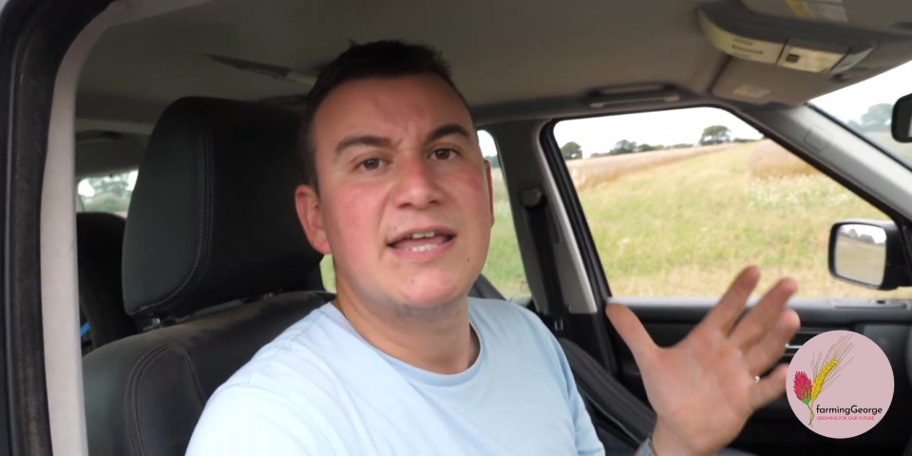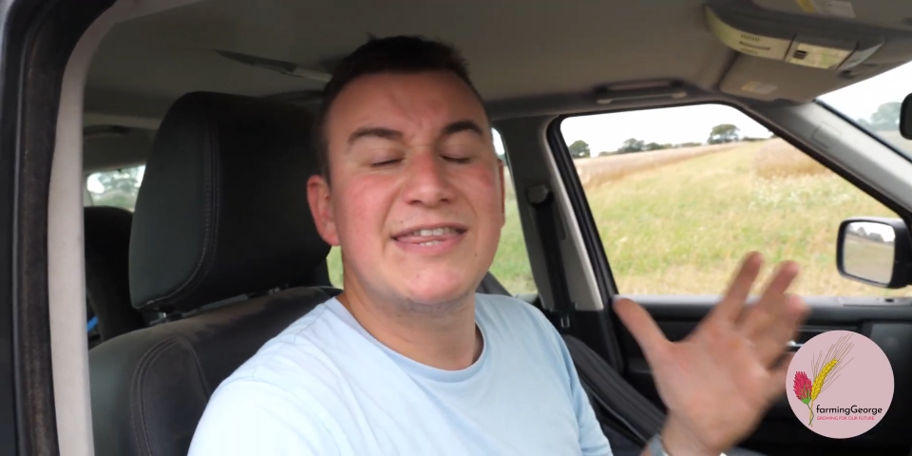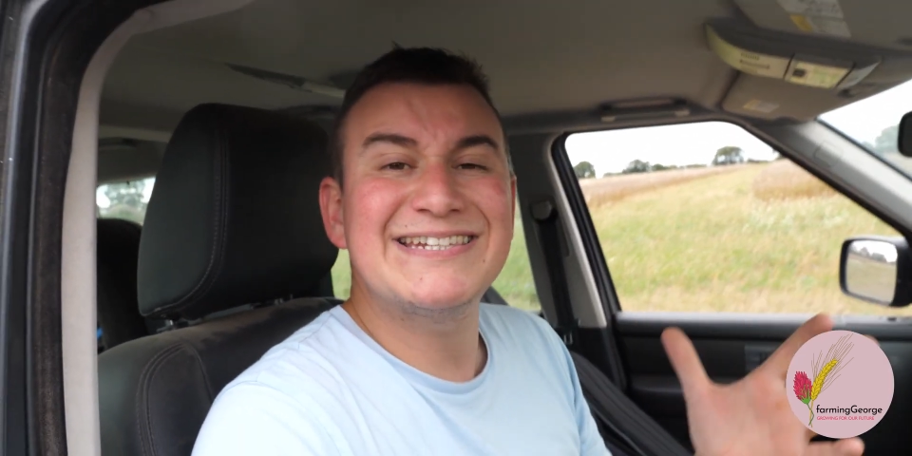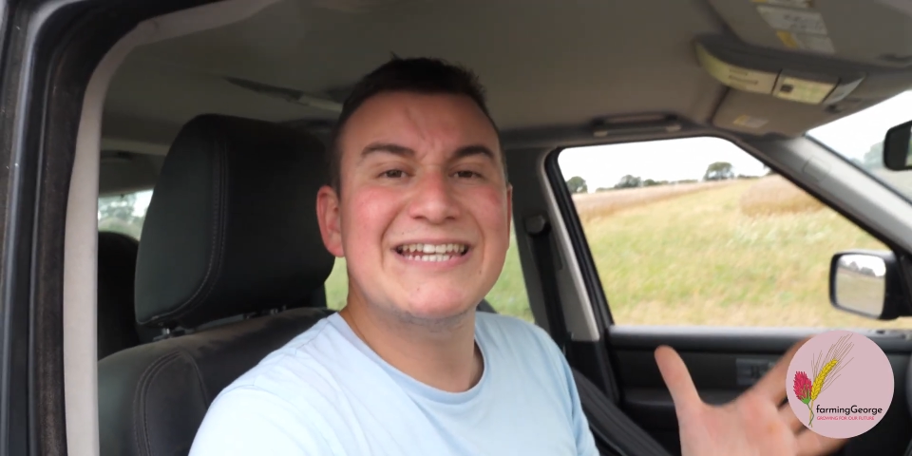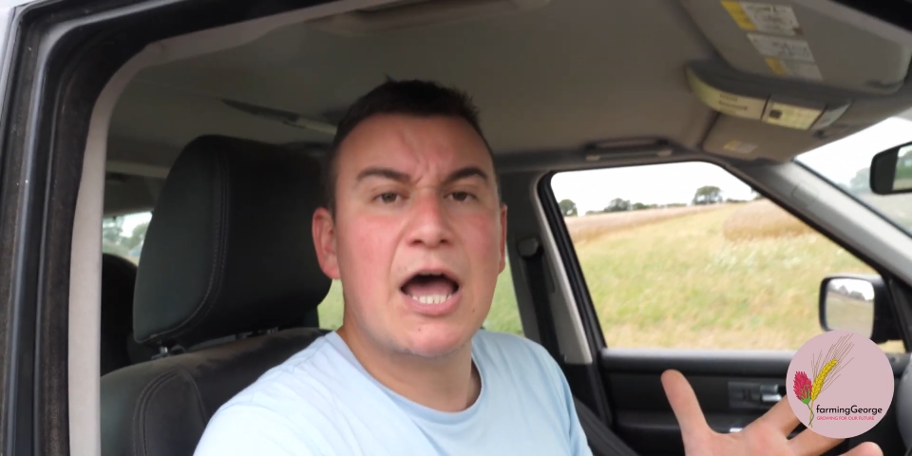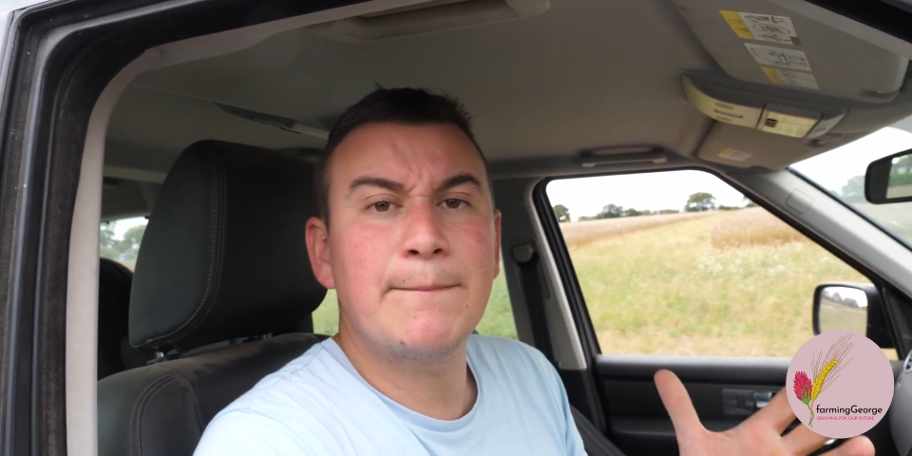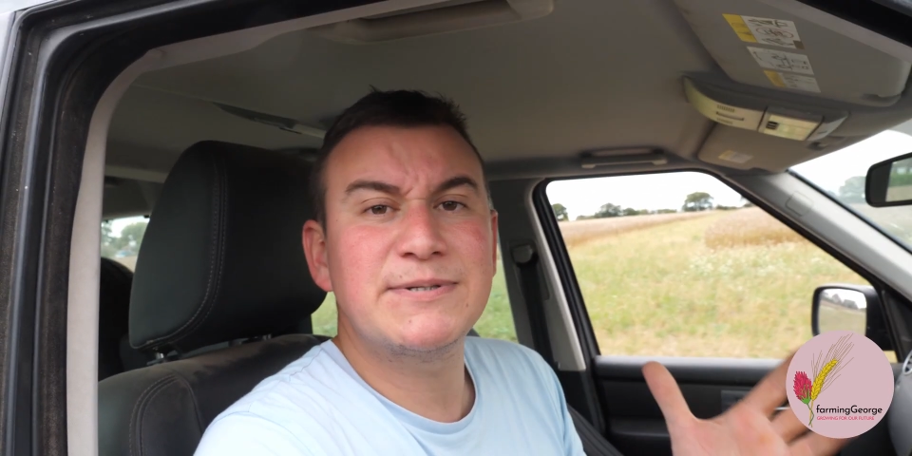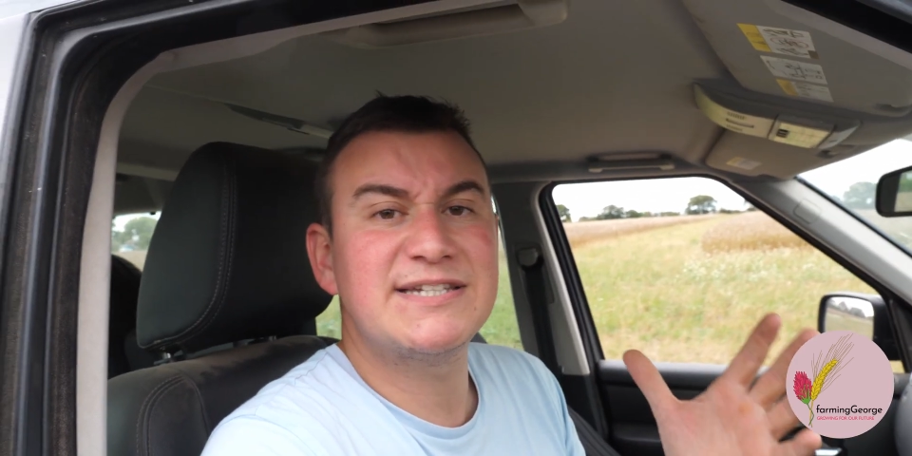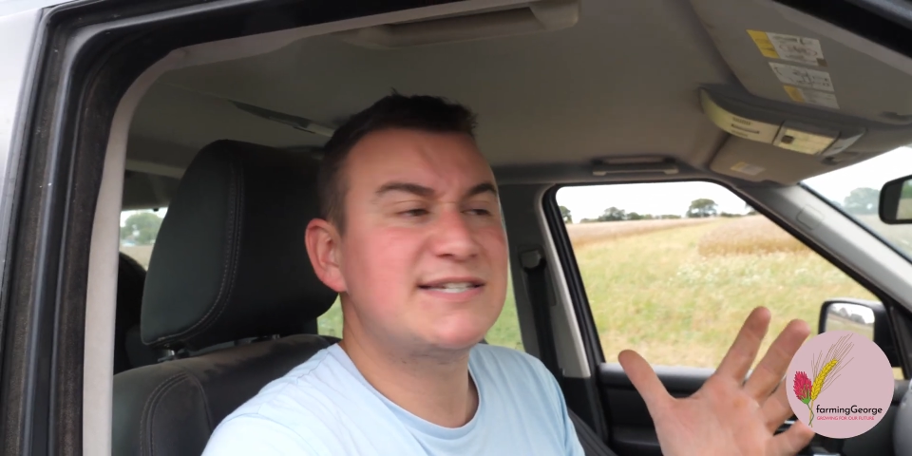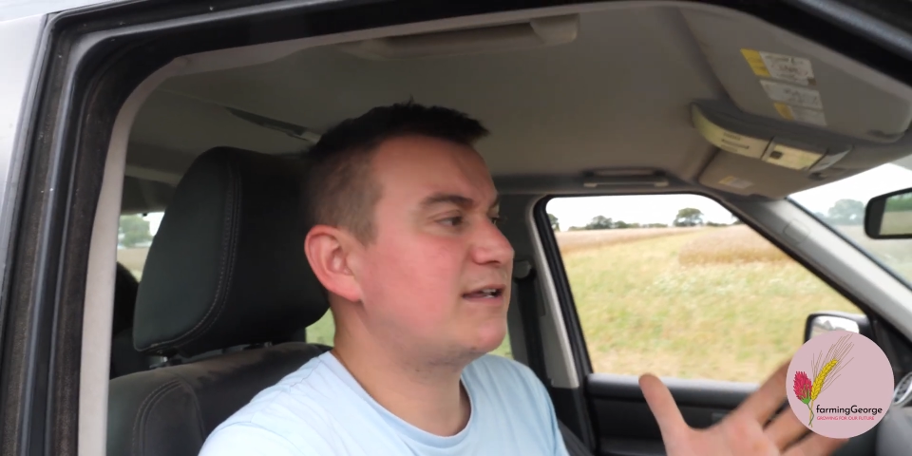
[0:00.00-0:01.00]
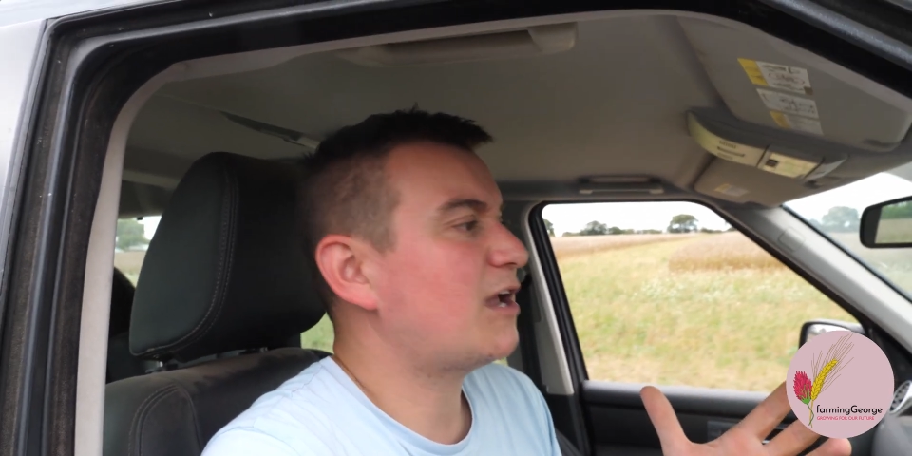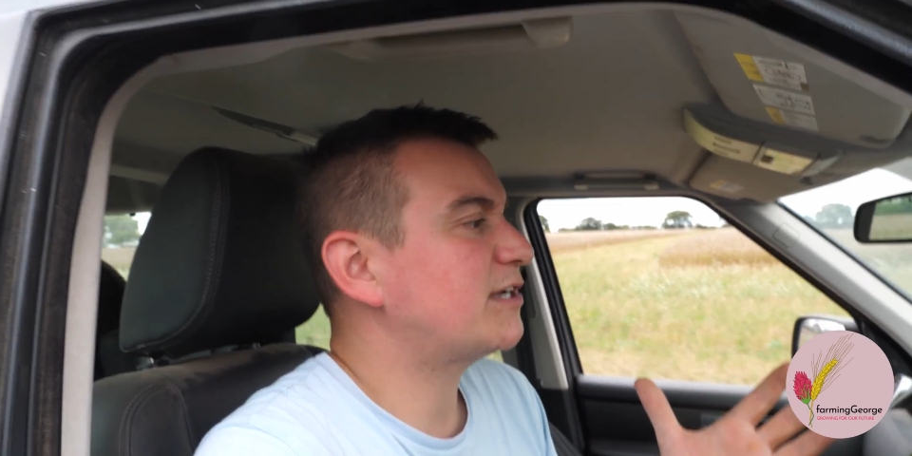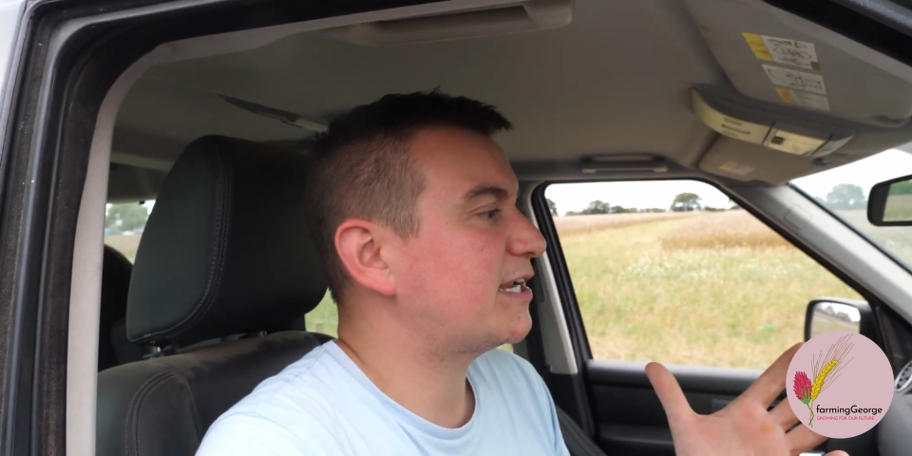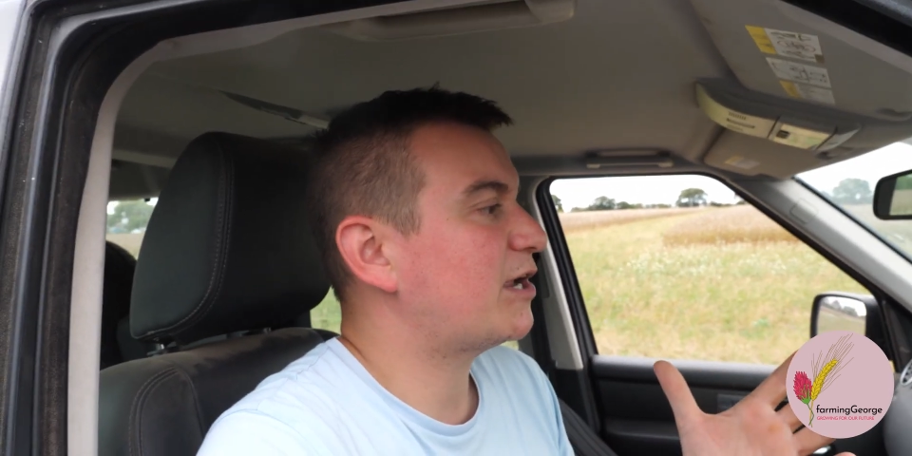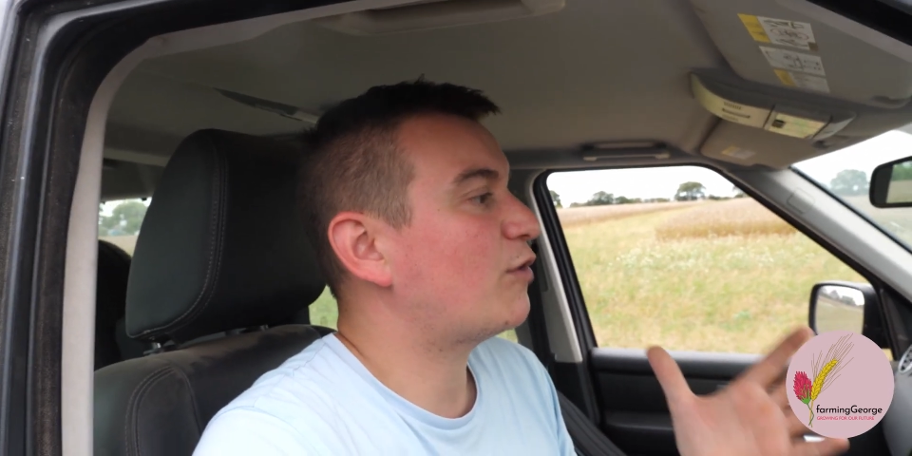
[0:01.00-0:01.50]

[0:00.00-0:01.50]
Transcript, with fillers: This encompasses the idea